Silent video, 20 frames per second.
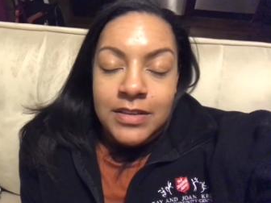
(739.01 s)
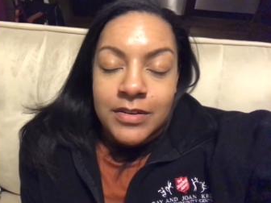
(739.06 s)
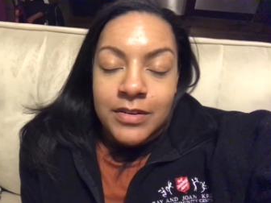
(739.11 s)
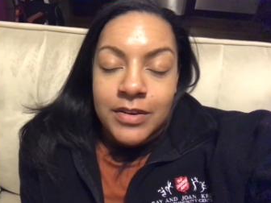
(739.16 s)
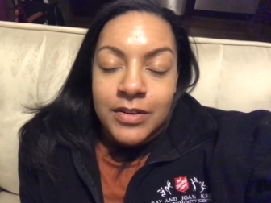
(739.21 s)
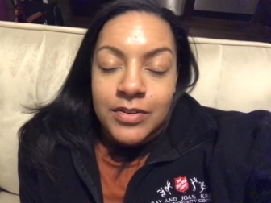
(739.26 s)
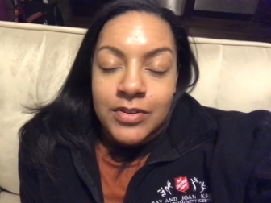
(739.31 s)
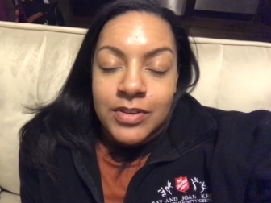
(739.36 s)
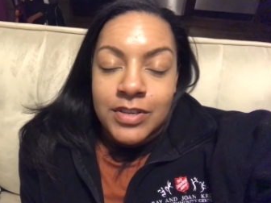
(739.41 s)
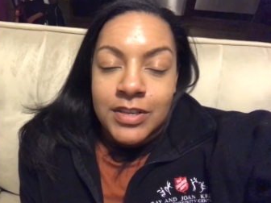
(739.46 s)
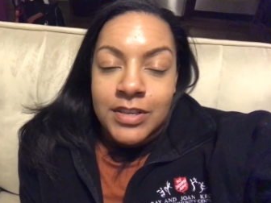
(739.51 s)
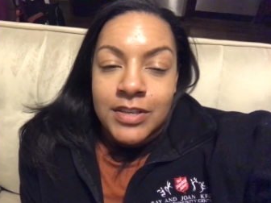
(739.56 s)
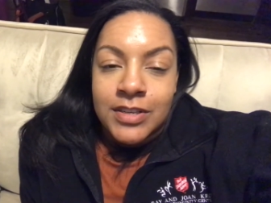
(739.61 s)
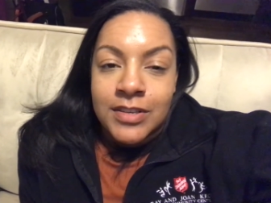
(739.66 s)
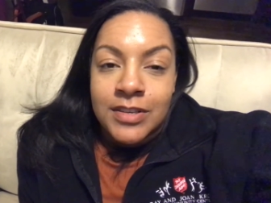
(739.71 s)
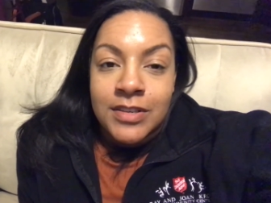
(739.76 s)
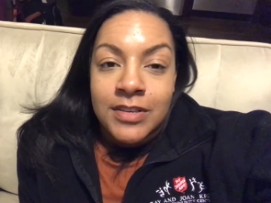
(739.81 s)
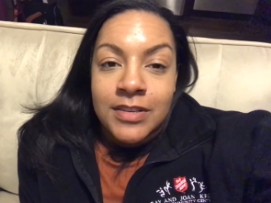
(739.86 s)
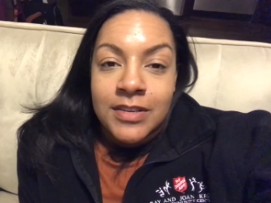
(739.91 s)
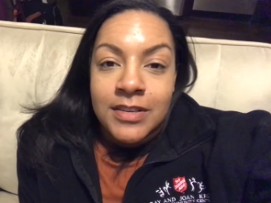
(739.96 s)
So I usually
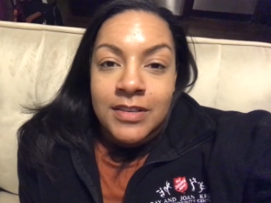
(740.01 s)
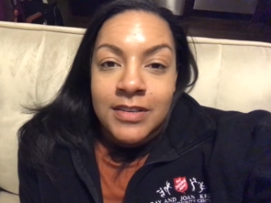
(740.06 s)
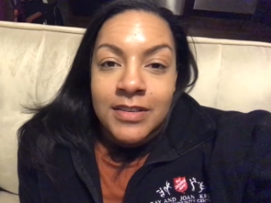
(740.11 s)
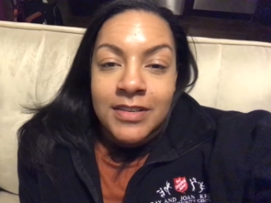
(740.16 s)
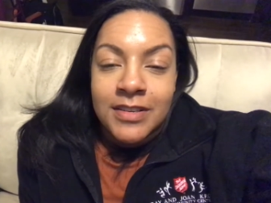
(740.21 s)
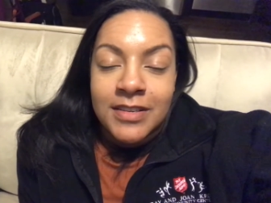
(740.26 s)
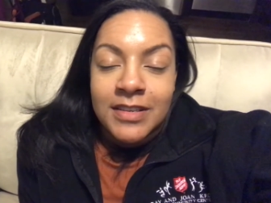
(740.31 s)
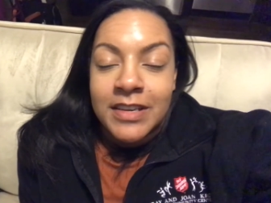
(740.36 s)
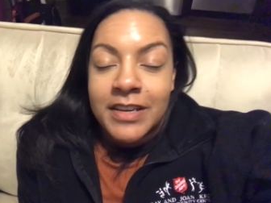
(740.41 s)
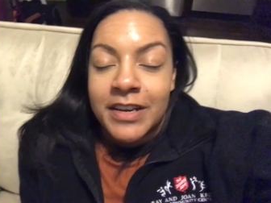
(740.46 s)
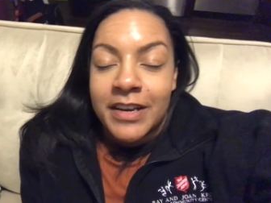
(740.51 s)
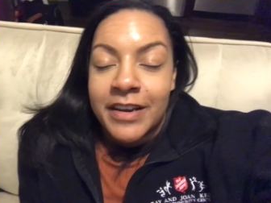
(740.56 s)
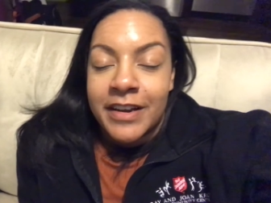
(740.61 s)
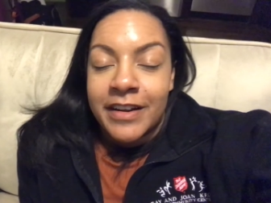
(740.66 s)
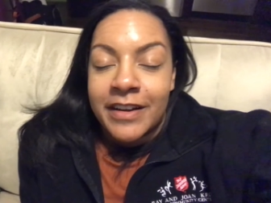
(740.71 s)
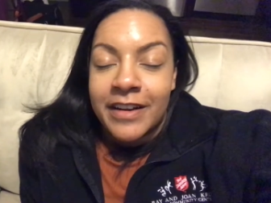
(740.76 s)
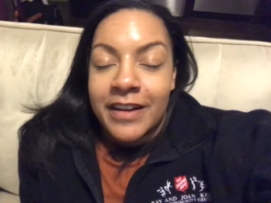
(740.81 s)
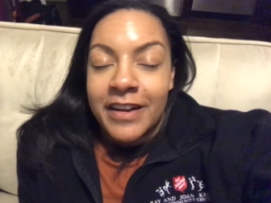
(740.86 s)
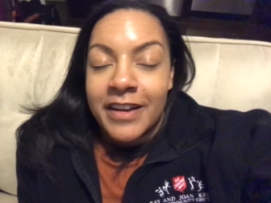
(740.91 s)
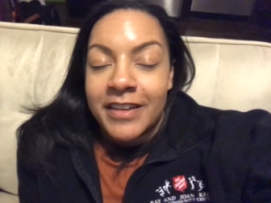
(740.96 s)
just sit
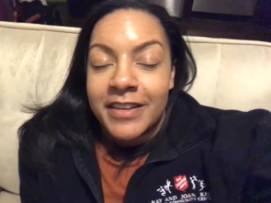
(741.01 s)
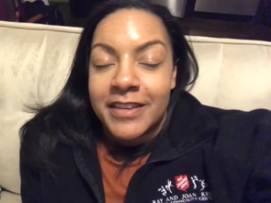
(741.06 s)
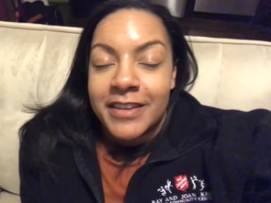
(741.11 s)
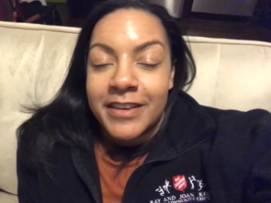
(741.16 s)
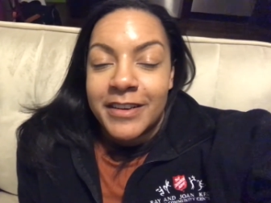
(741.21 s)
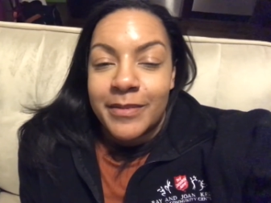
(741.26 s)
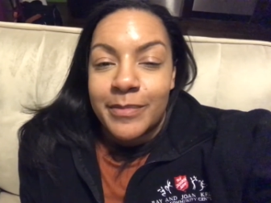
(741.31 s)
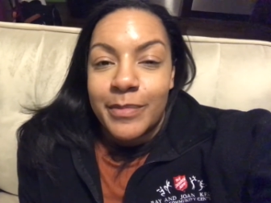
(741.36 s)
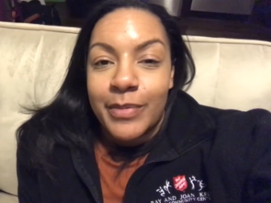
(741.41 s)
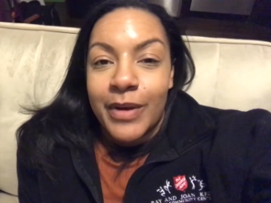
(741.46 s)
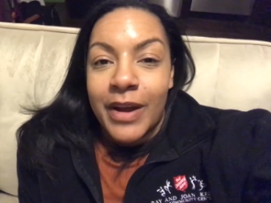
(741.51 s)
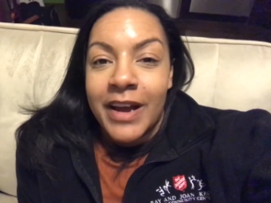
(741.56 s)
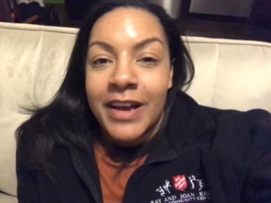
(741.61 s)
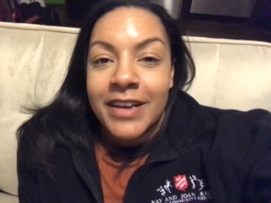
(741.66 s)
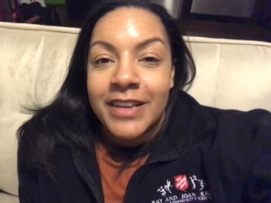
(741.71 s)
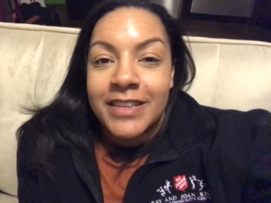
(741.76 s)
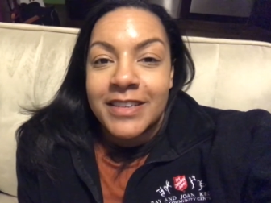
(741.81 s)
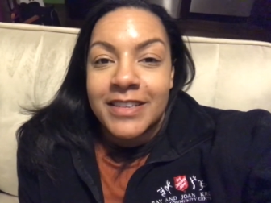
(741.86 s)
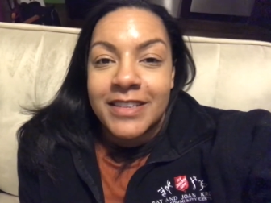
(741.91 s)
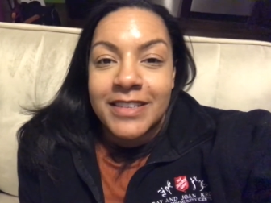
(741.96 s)
here and
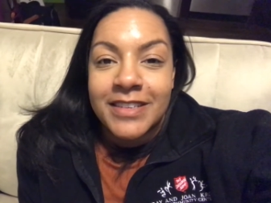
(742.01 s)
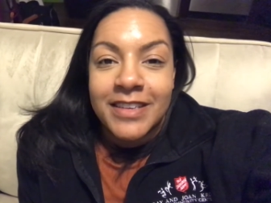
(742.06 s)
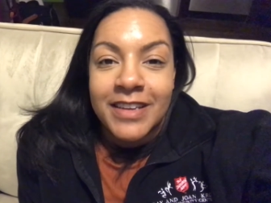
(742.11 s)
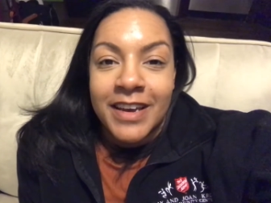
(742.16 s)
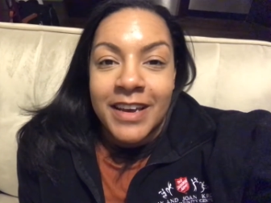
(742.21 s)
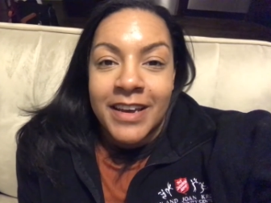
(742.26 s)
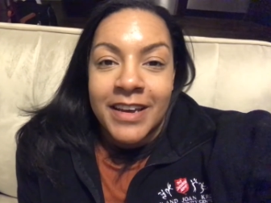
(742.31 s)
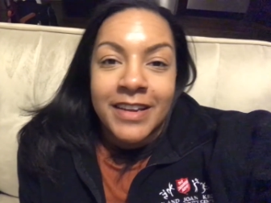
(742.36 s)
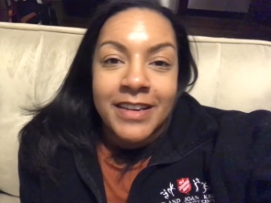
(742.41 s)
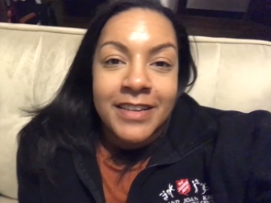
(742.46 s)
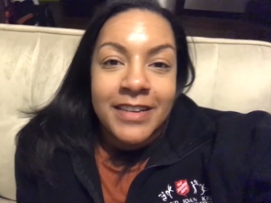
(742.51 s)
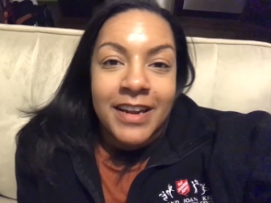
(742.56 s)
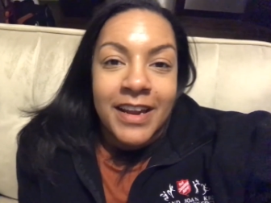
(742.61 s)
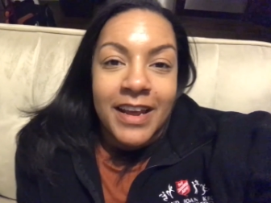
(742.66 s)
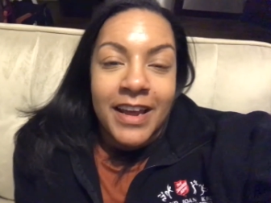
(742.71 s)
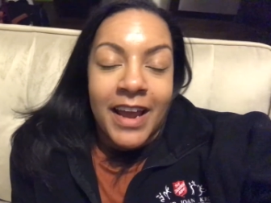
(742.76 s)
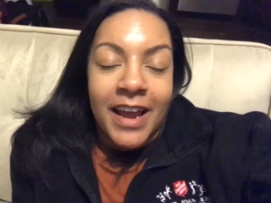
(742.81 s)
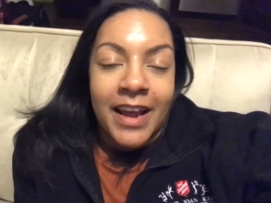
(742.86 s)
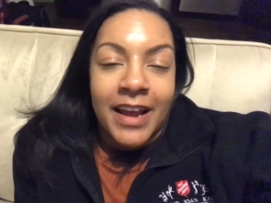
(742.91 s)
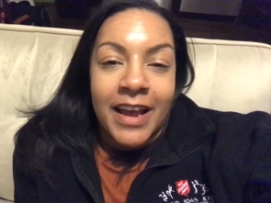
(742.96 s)
decompress and
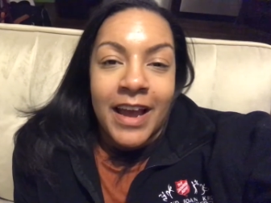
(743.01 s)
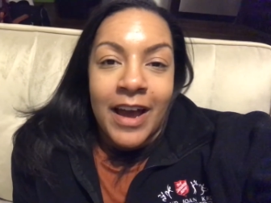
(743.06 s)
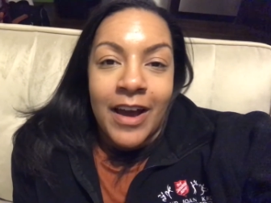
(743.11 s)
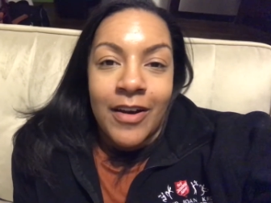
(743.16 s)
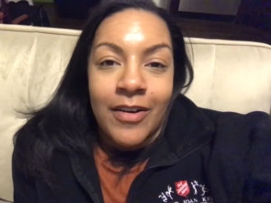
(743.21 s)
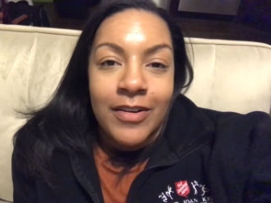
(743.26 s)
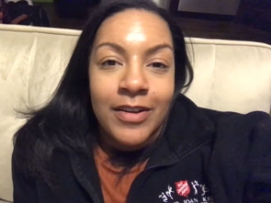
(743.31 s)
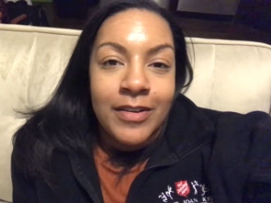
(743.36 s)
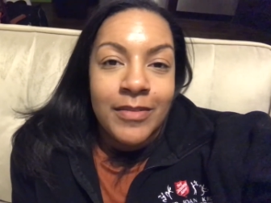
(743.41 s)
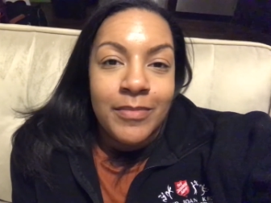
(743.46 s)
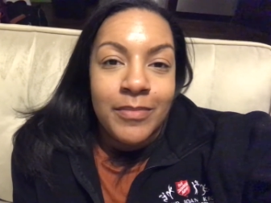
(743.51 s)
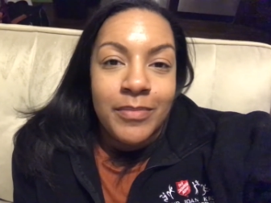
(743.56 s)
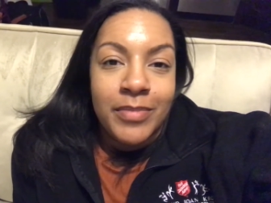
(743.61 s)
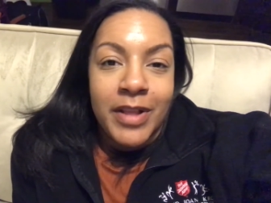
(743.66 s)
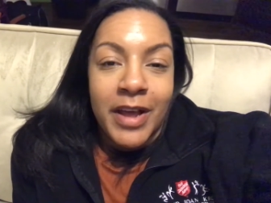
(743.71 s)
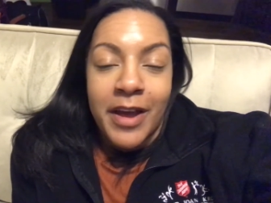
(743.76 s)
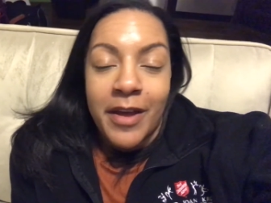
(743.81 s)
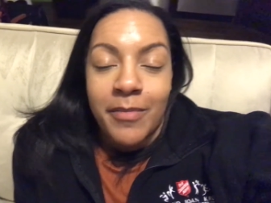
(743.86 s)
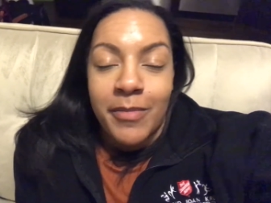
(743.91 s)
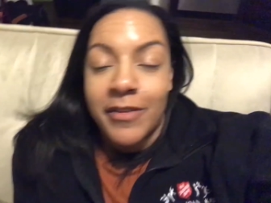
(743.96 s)
hang out and
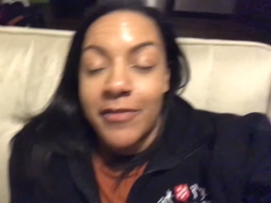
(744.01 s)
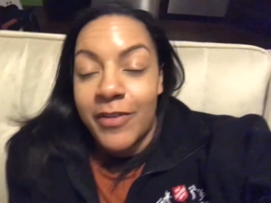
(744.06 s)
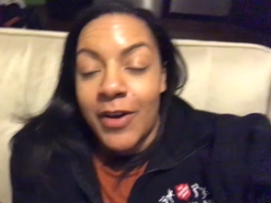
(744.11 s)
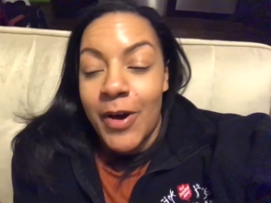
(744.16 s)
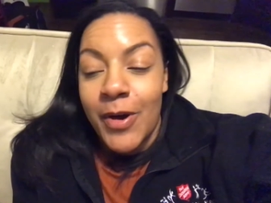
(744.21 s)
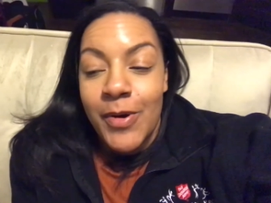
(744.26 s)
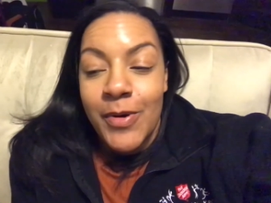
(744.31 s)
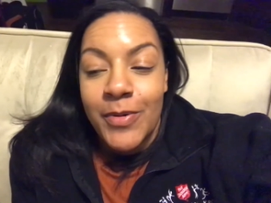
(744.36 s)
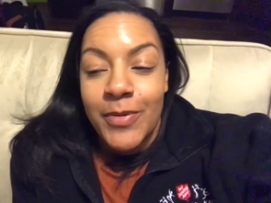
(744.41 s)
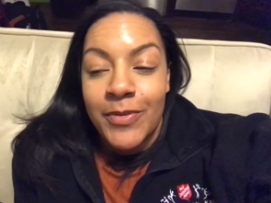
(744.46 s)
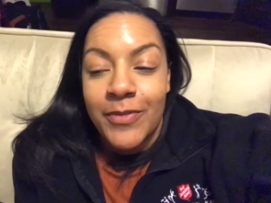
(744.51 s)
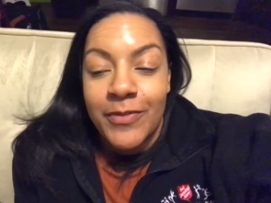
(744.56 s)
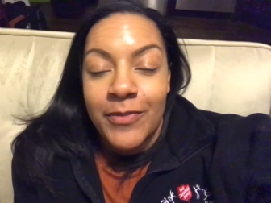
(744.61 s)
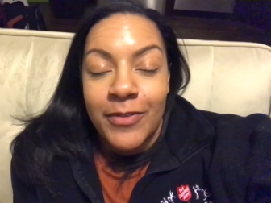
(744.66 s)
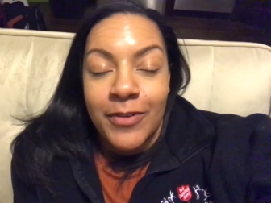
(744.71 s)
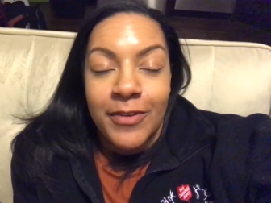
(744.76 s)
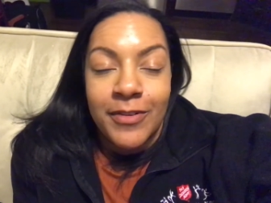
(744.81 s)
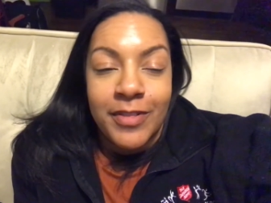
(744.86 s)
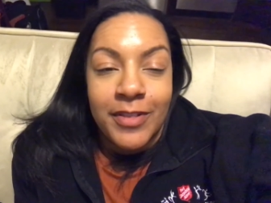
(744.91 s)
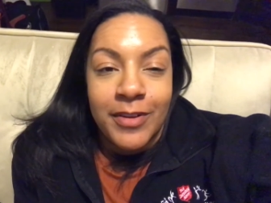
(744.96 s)
play on my phone
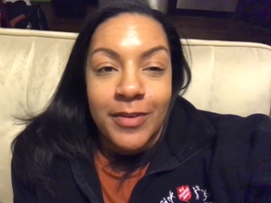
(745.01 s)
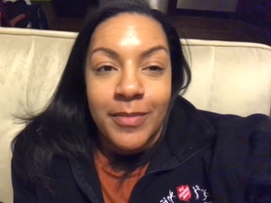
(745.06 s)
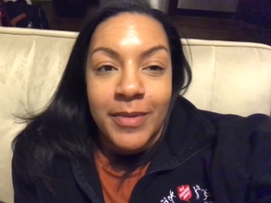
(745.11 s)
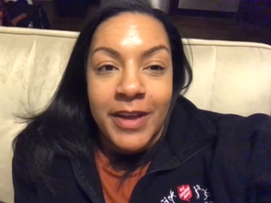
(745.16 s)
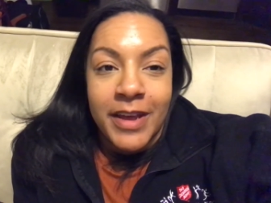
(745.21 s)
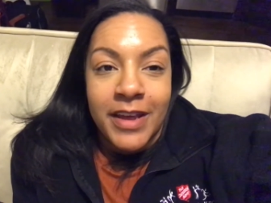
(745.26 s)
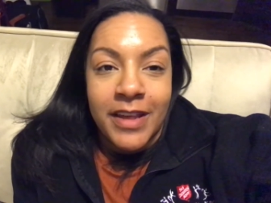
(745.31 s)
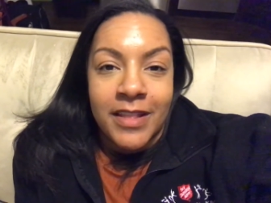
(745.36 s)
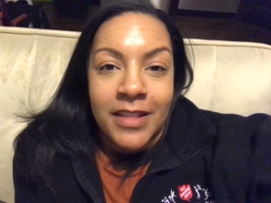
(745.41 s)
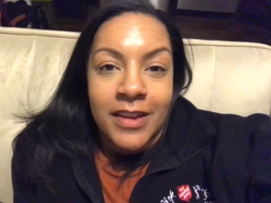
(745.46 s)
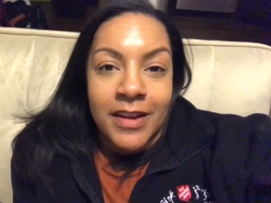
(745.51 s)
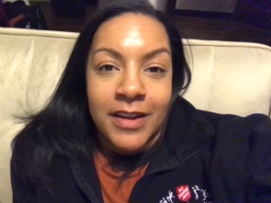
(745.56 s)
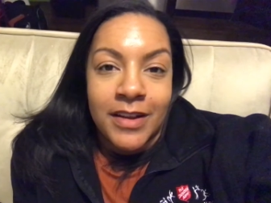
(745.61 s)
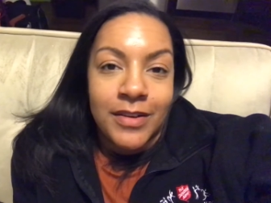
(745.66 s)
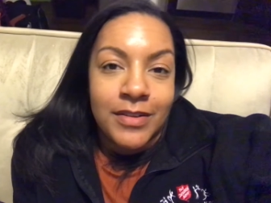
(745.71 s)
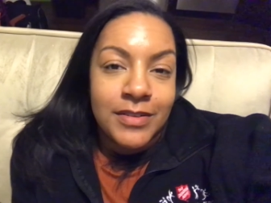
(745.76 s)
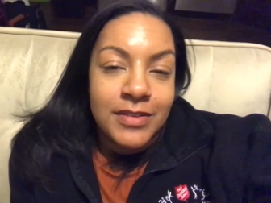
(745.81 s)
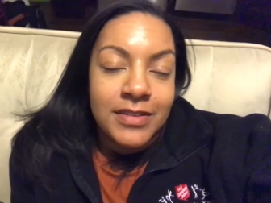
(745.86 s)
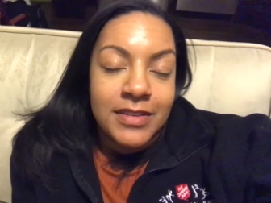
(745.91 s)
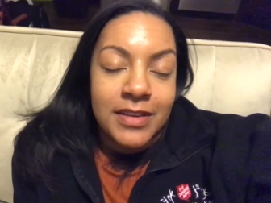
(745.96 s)
for a little bit, and then I
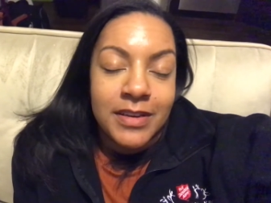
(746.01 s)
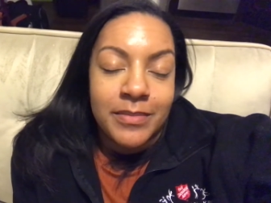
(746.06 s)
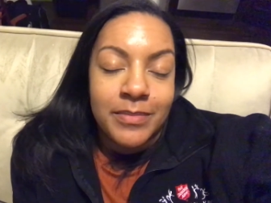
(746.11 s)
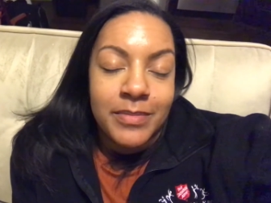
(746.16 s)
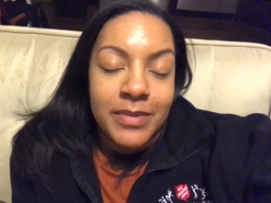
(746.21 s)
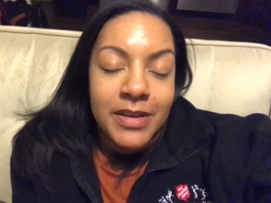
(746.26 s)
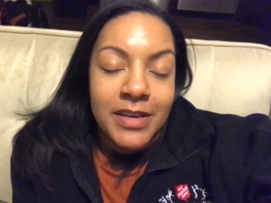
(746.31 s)
go to sleep.